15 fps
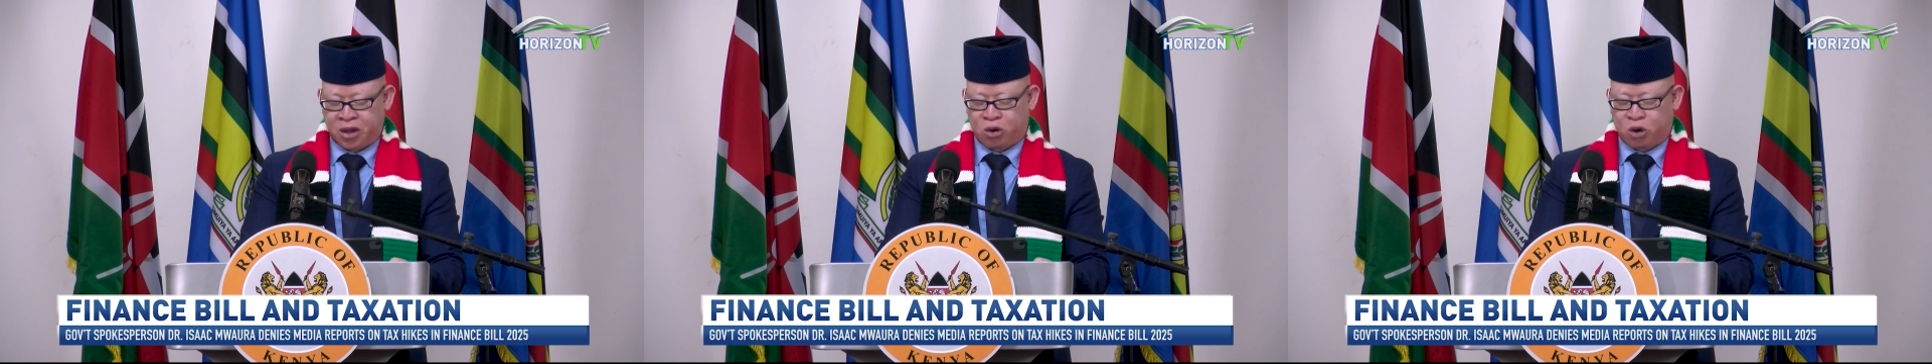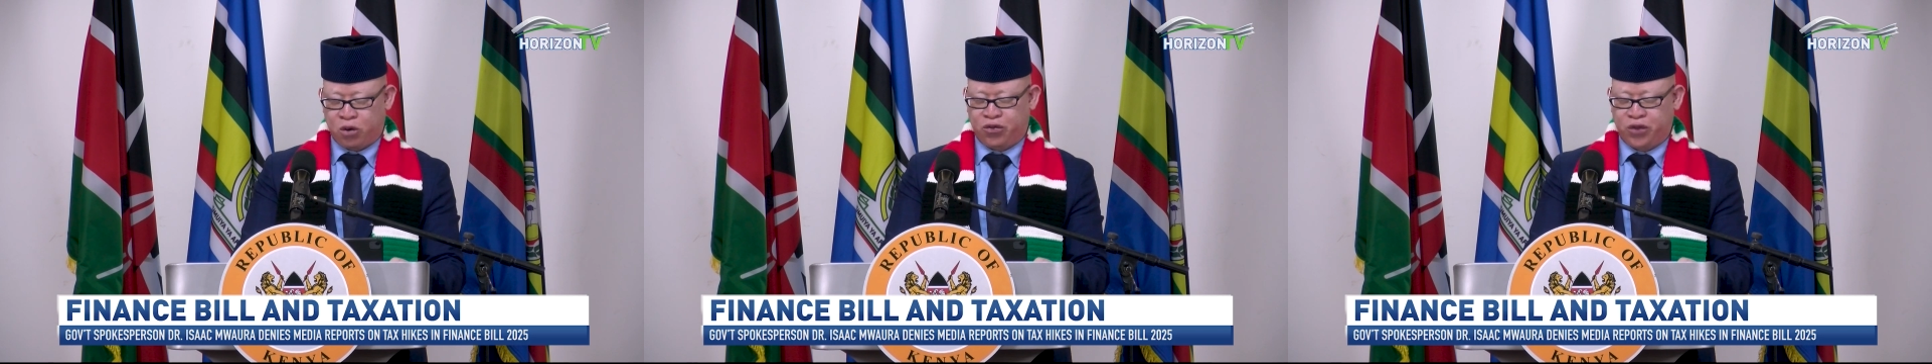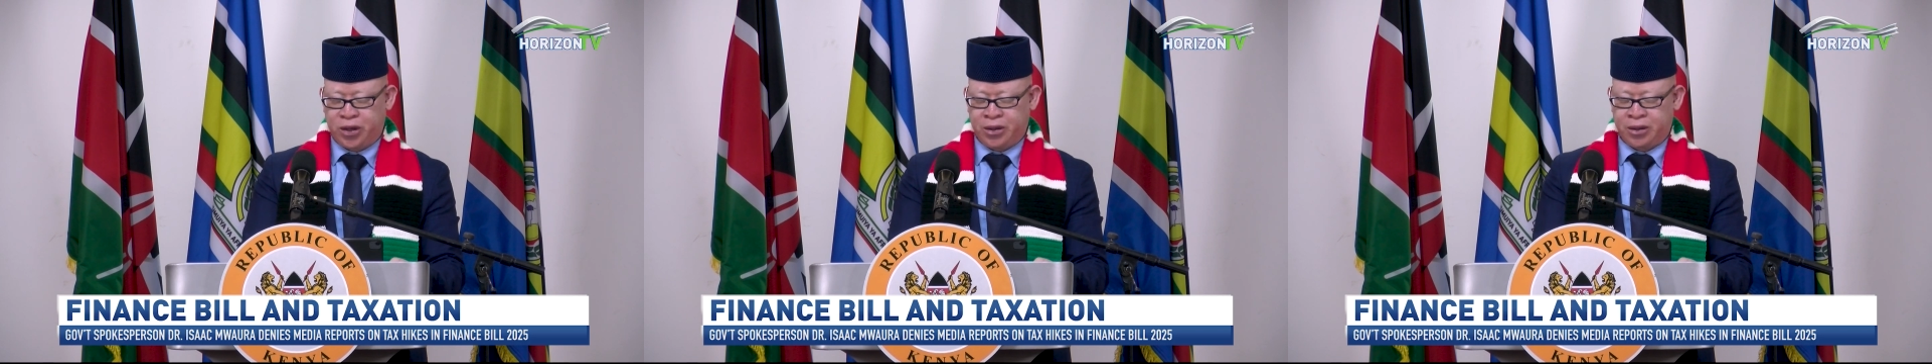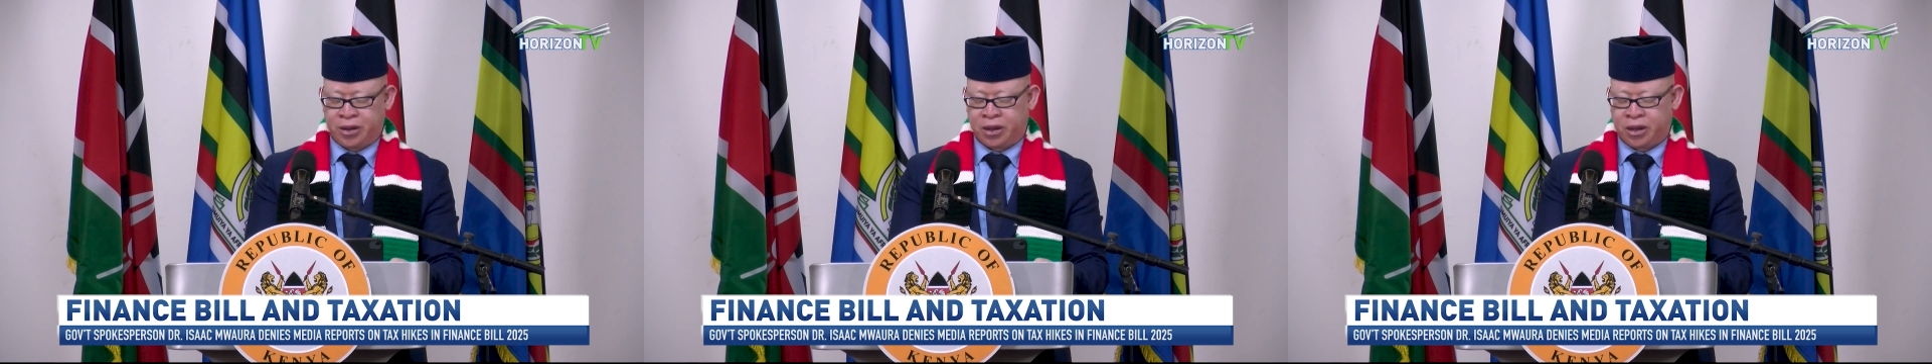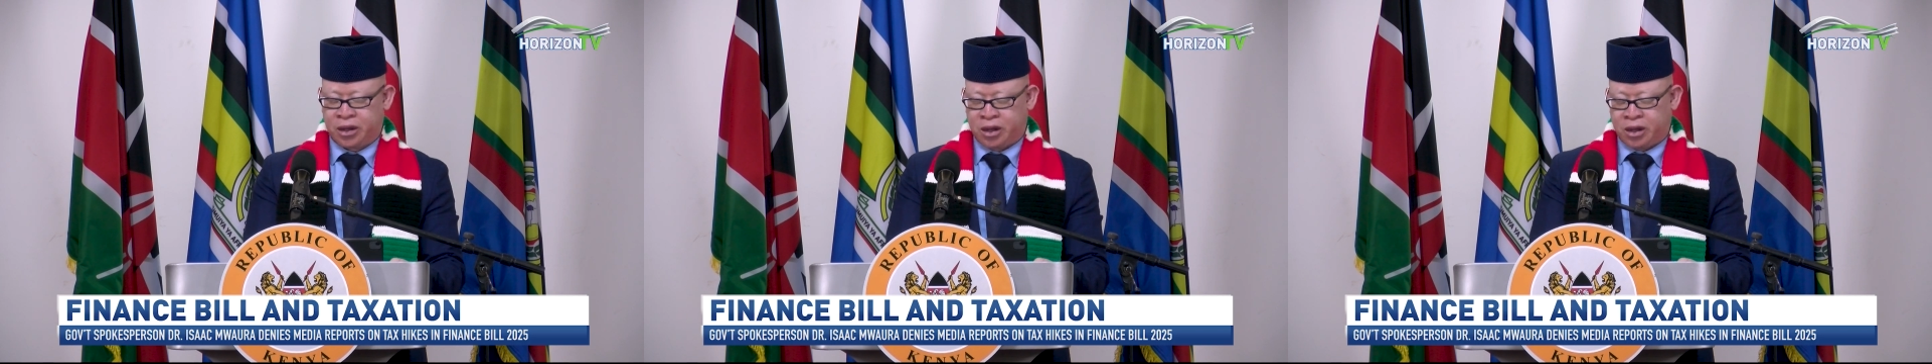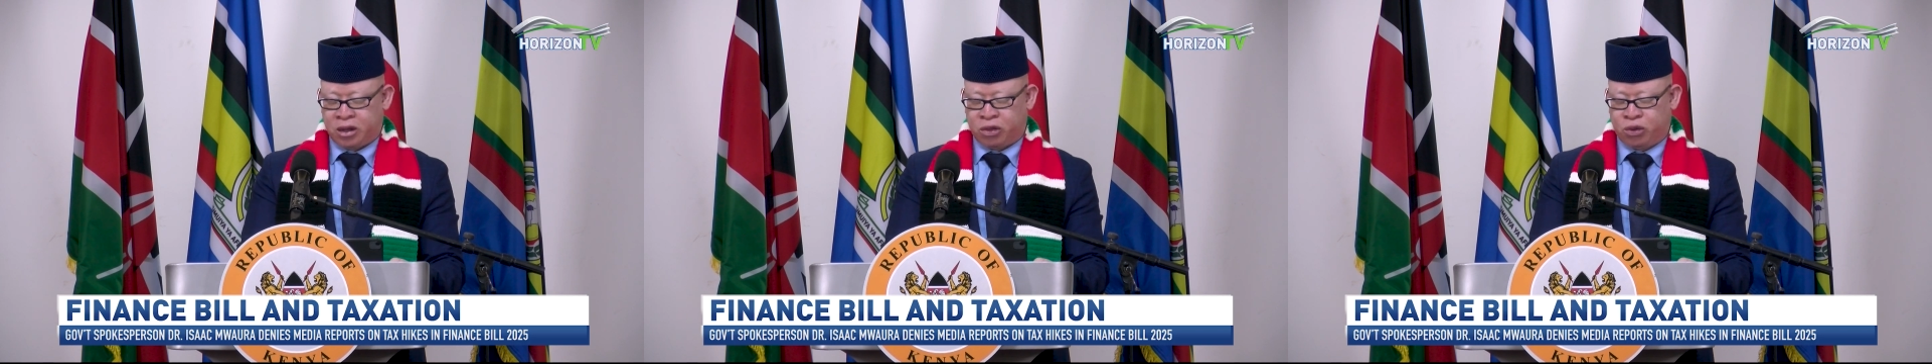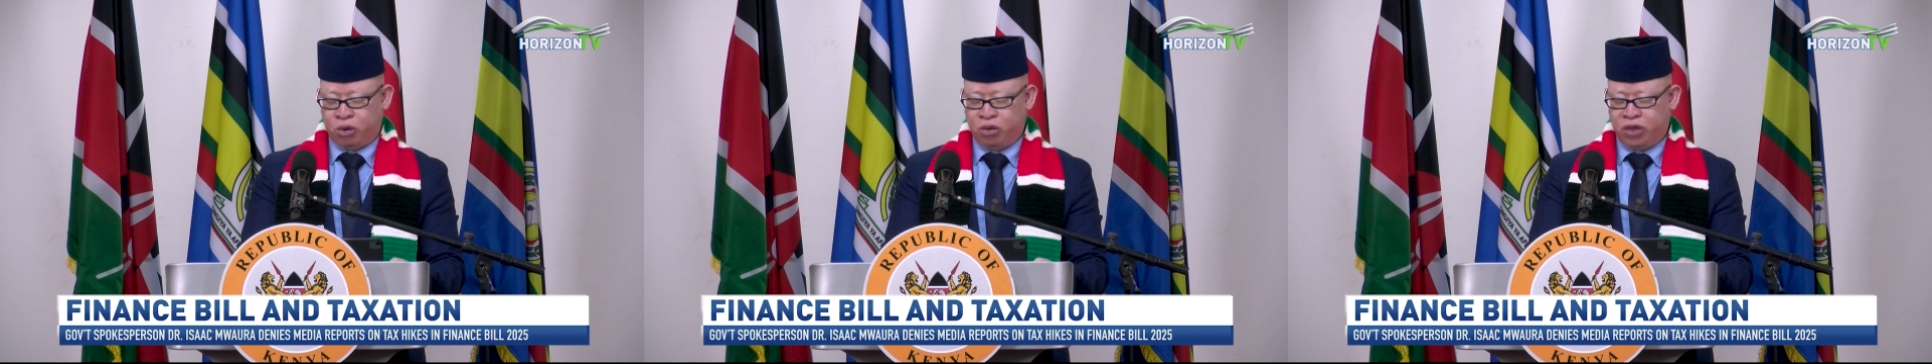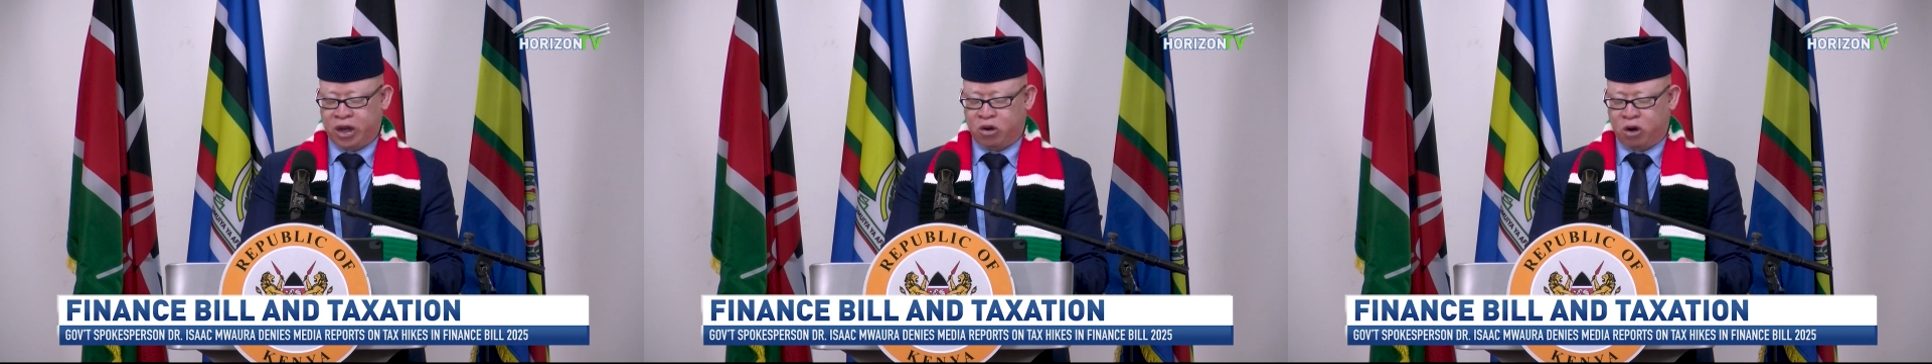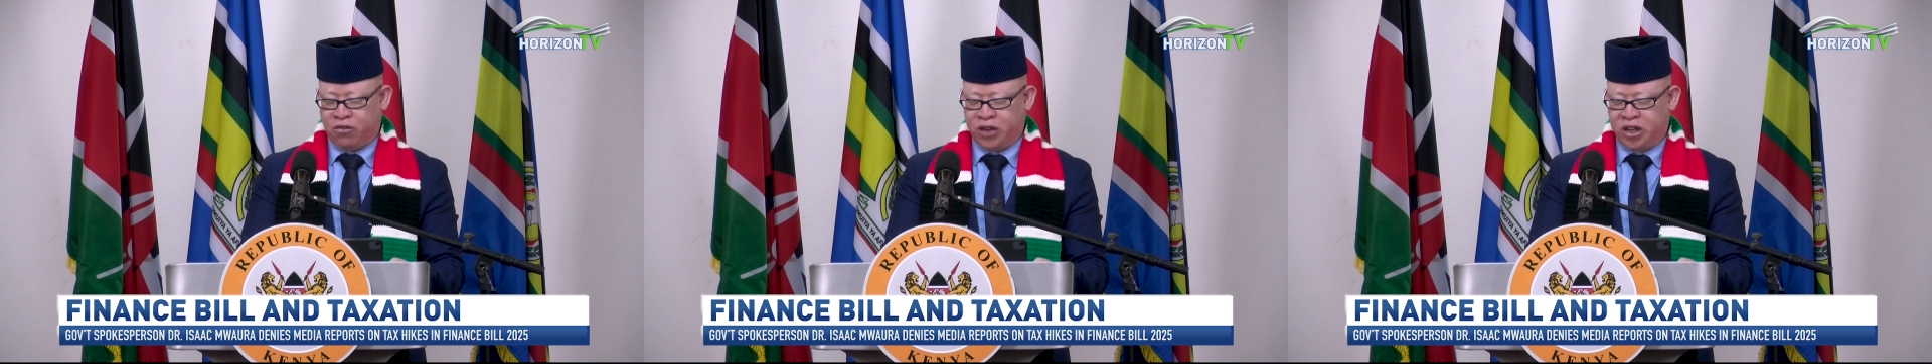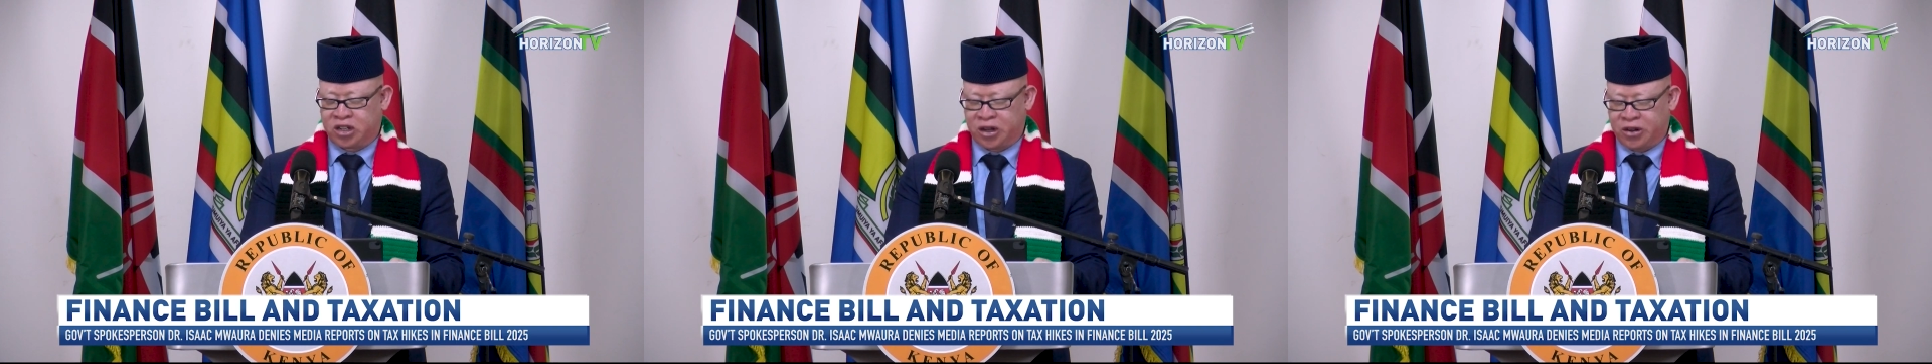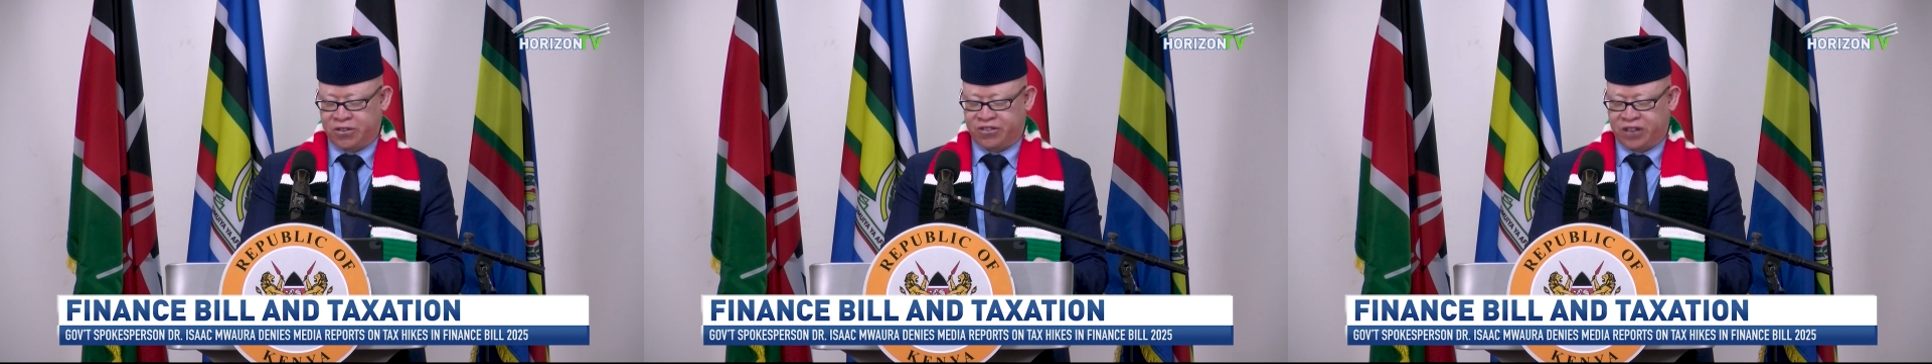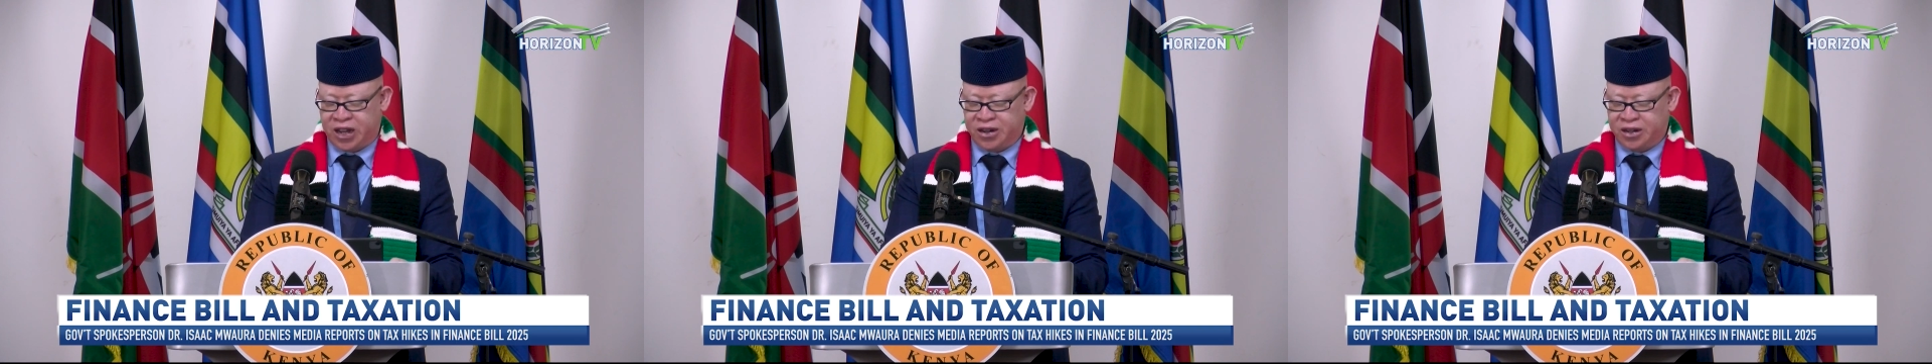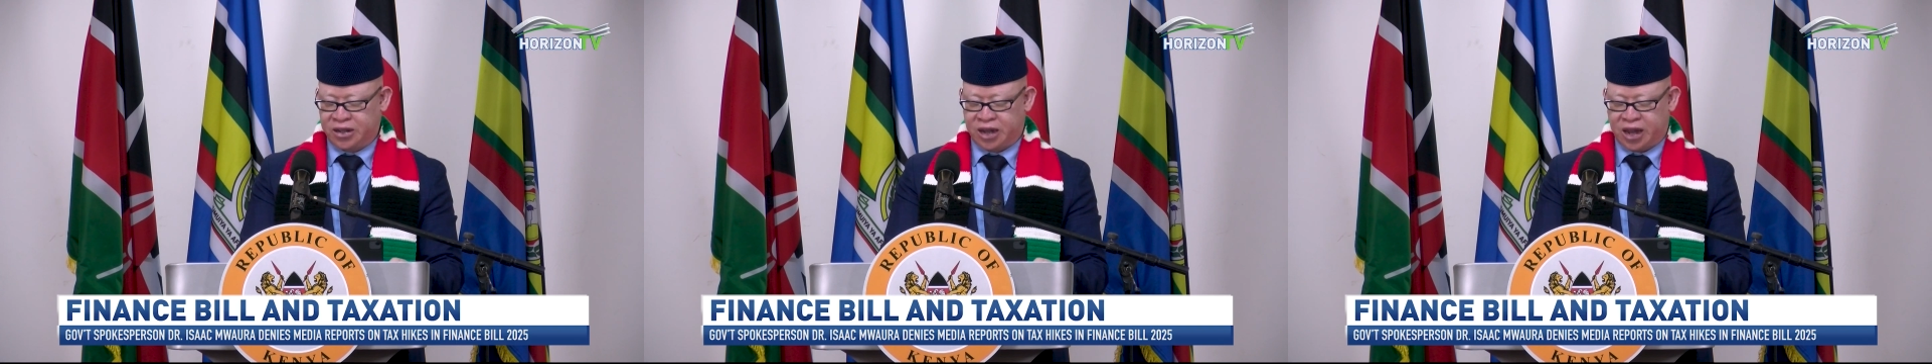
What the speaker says: Coffee, through the Coffee Cherry Fund